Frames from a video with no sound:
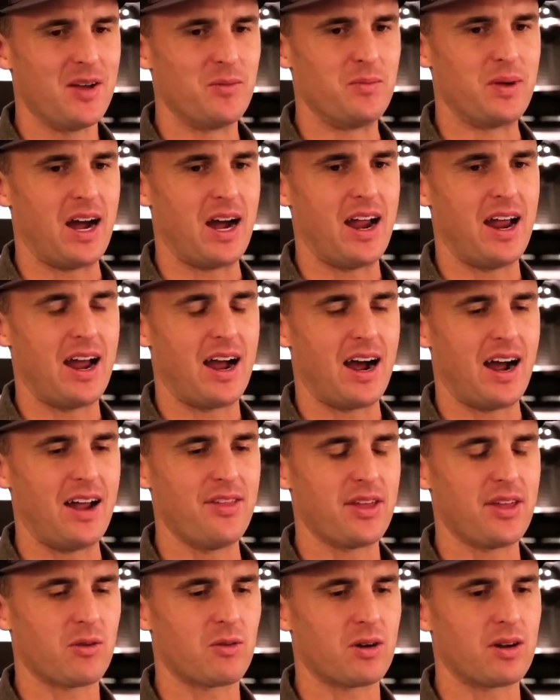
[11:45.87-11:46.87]
But I
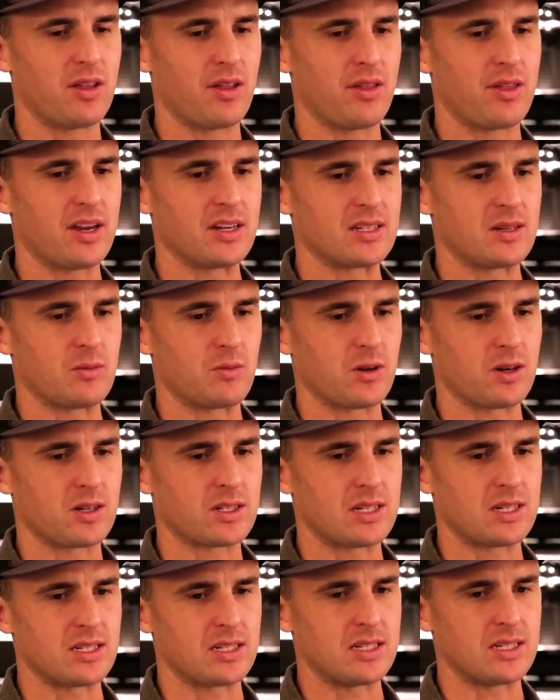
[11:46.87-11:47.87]
think one of the things that
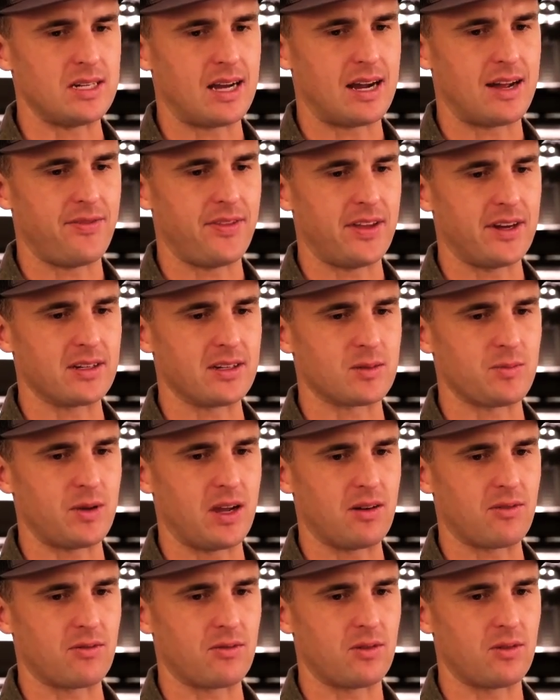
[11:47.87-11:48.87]
Brooks has done that has
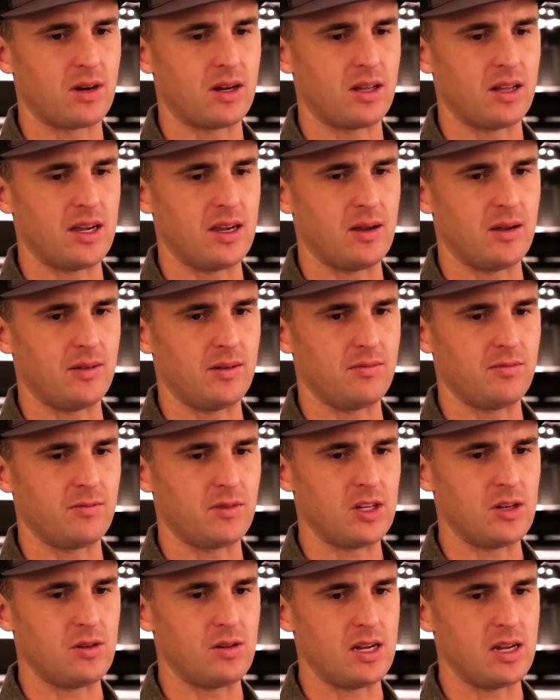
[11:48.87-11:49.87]
been really
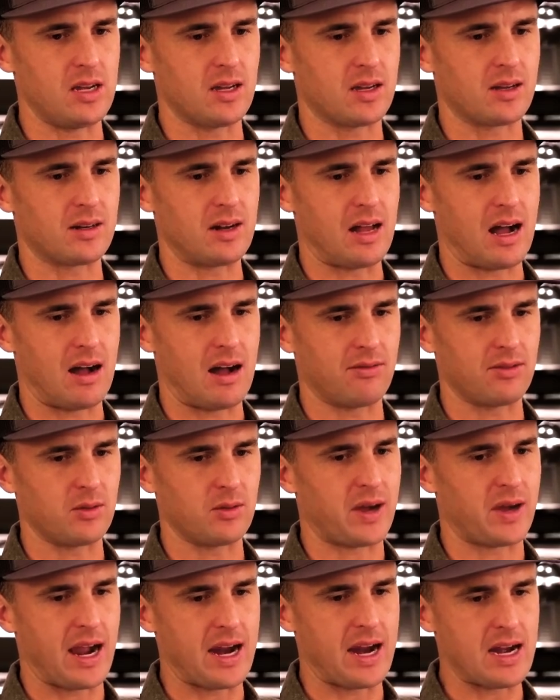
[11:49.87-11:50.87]
unique, novel,
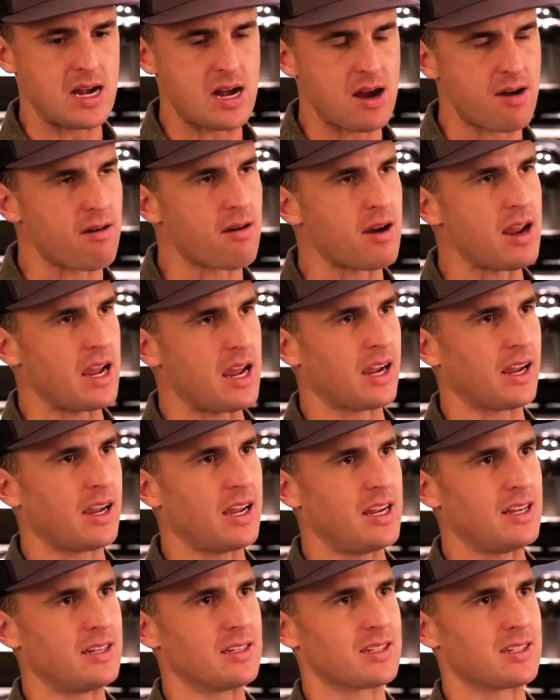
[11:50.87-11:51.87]
pioneering
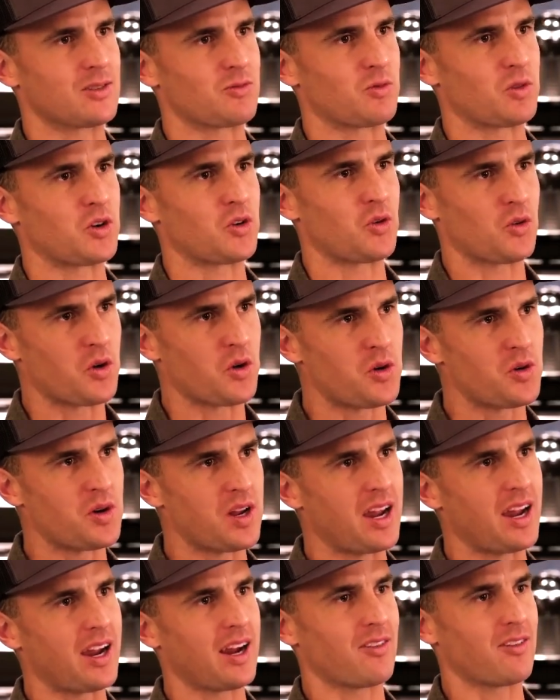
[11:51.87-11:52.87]
is
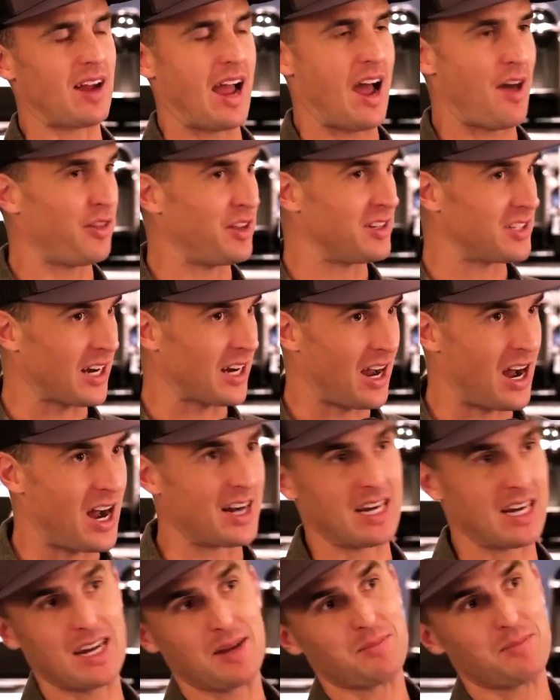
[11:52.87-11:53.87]
recruiting athletes like
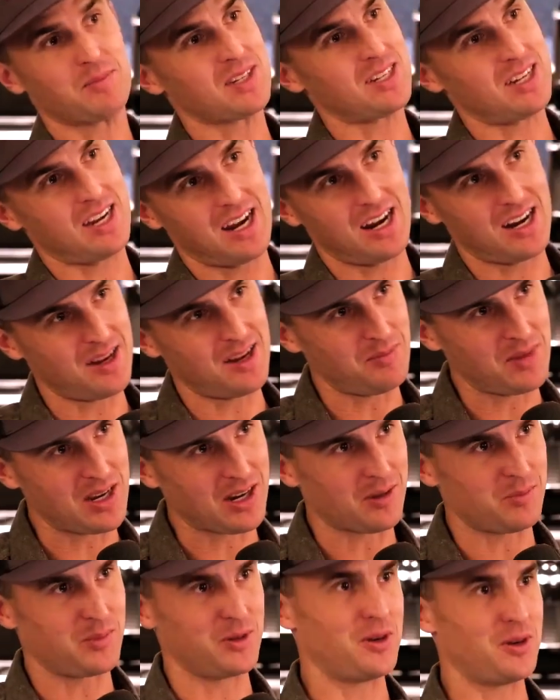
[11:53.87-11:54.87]
Anna Gibson and
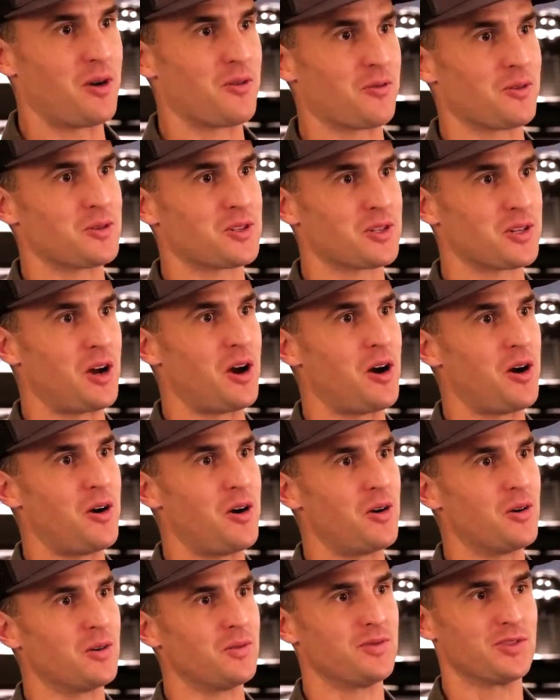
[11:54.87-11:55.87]
Mika
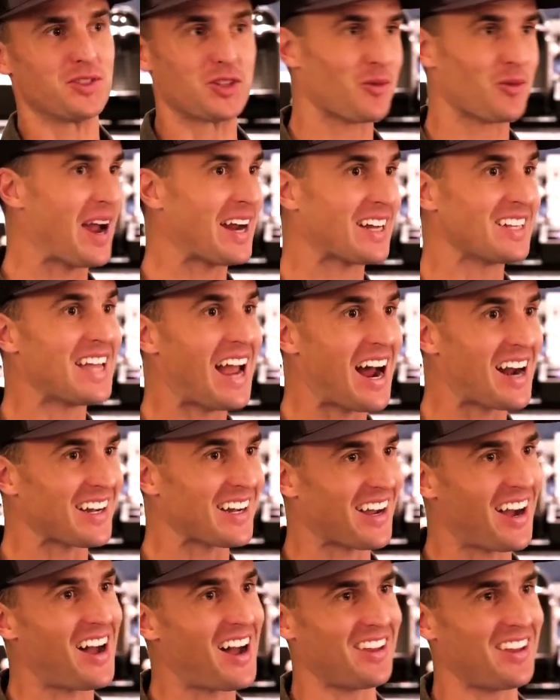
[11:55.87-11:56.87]
Boudon-Rousseau directly out
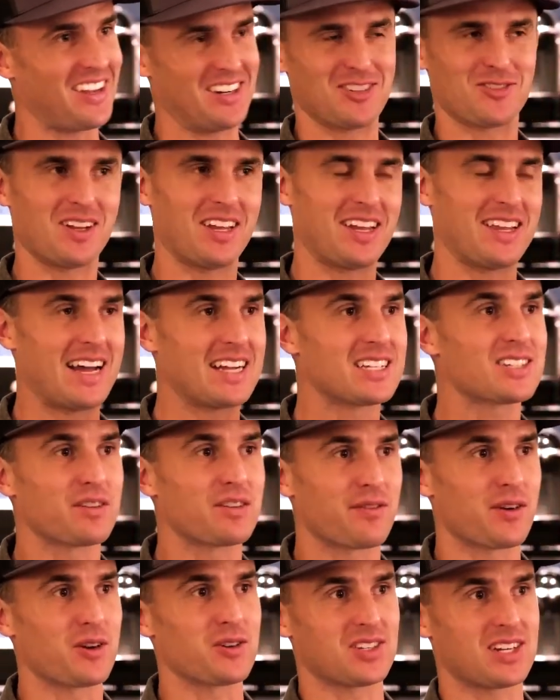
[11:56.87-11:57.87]
of college. Really, That's the
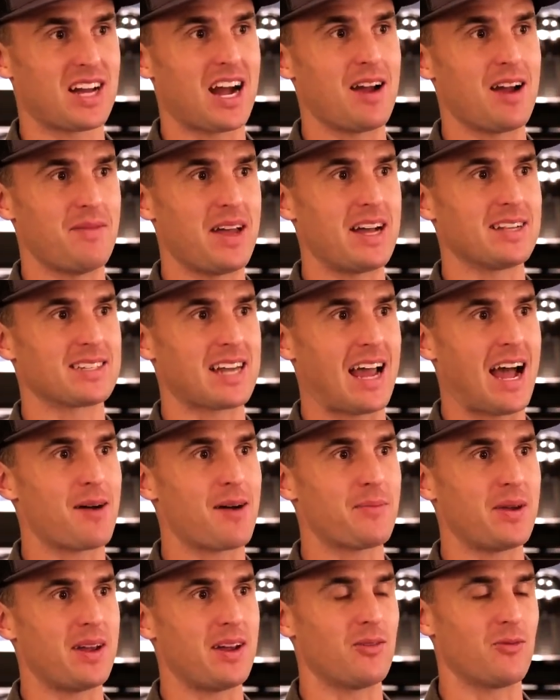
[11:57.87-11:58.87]
first time that's
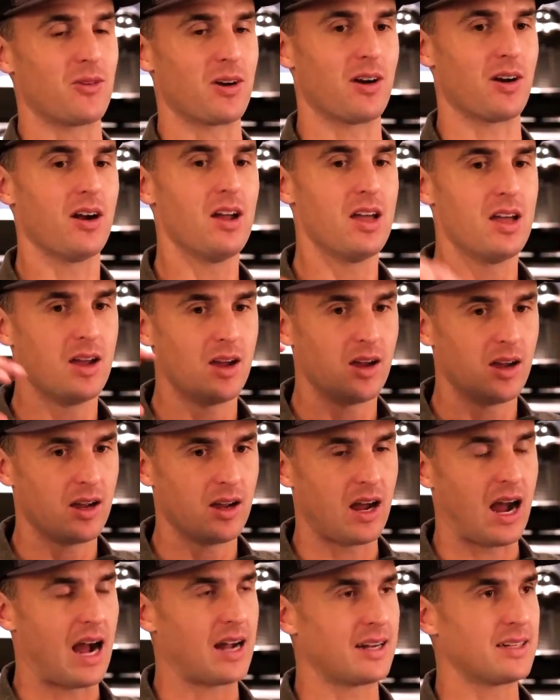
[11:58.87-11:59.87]
happened, where
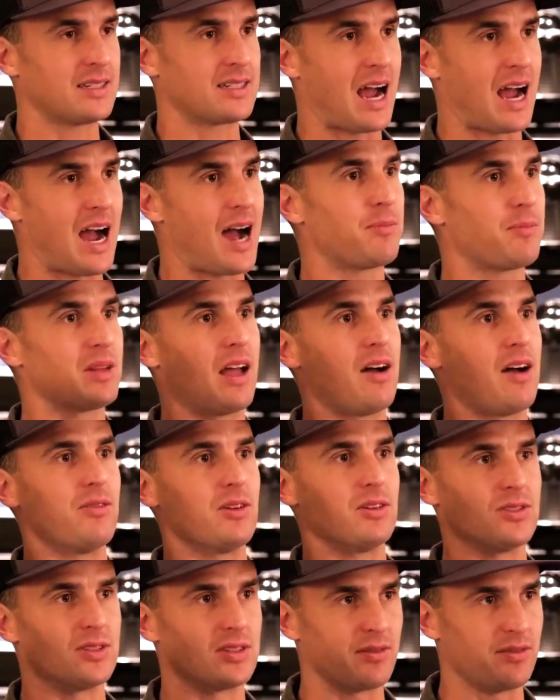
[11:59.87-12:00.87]

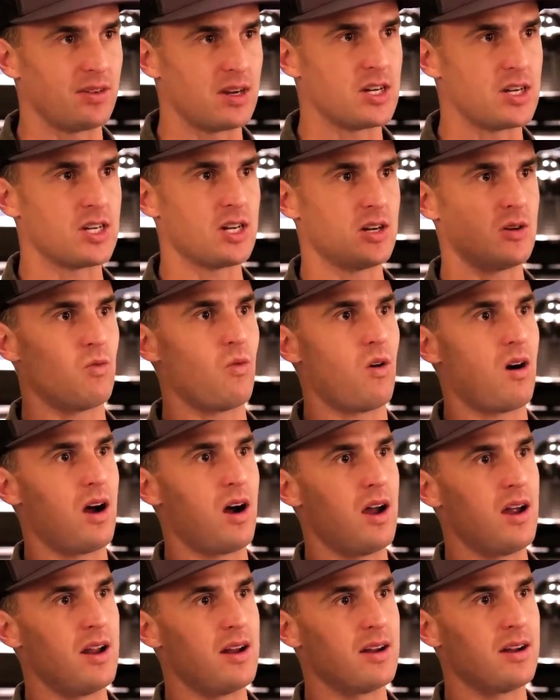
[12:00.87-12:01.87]
top-level Division
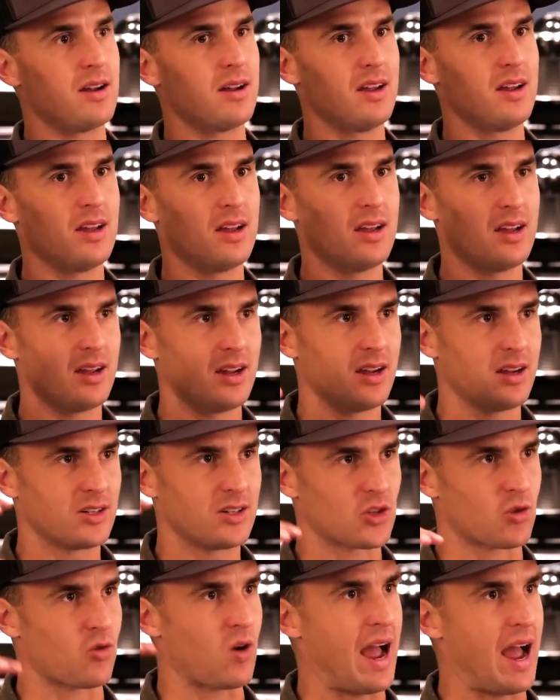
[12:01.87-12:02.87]
I
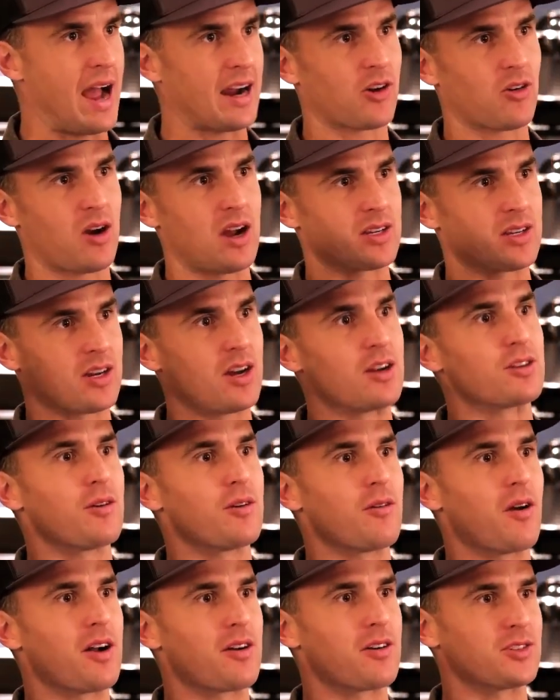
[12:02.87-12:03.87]
track
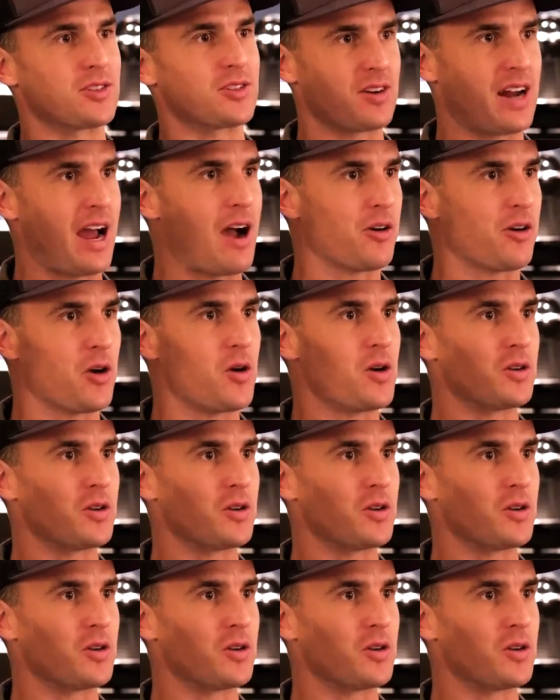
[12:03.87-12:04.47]
cross-country runners are now going